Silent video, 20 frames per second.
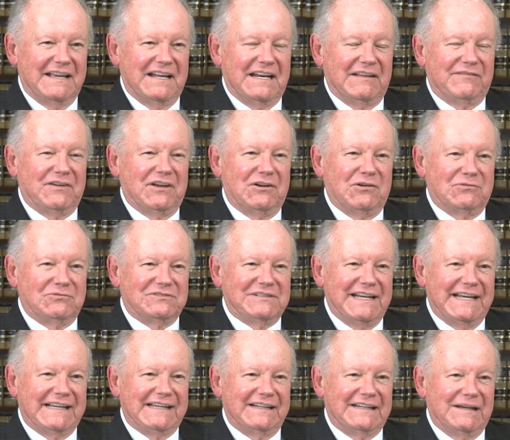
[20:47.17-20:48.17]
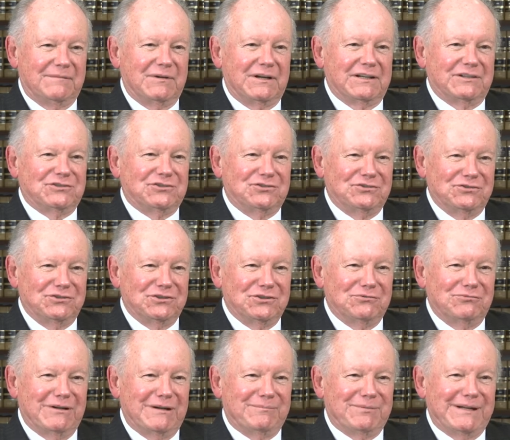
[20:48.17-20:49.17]
And if you don't take it, I'm going to chew
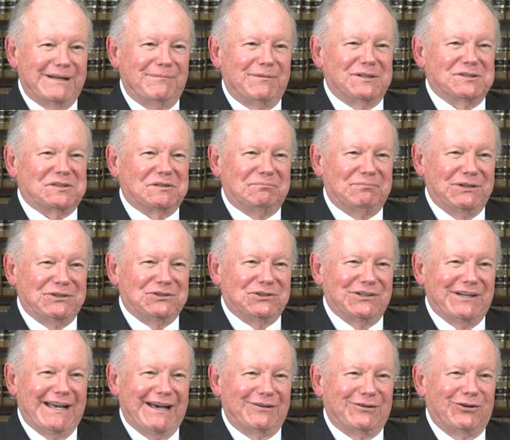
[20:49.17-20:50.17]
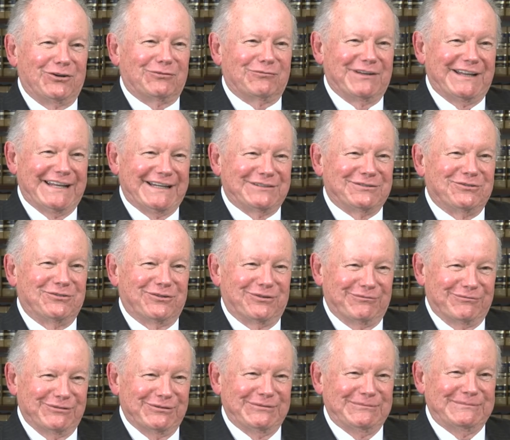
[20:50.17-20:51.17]
you up and I'm going to spit you out all over that
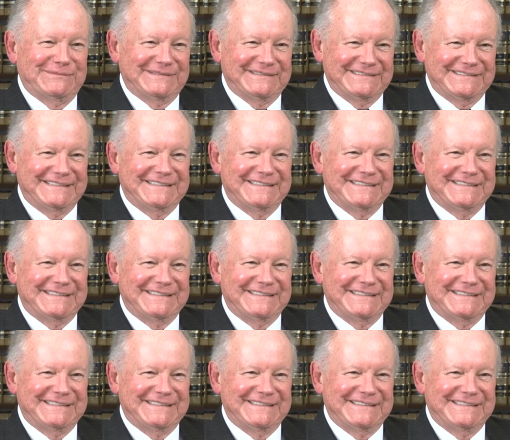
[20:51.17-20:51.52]
courtroom.